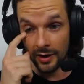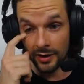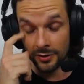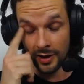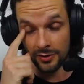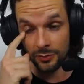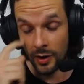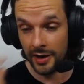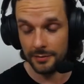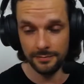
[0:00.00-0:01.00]
So that's
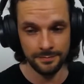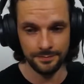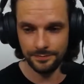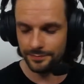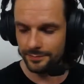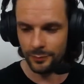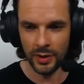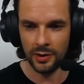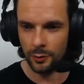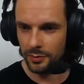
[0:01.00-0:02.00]
why we
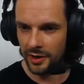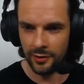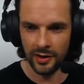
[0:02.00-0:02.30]
don't hear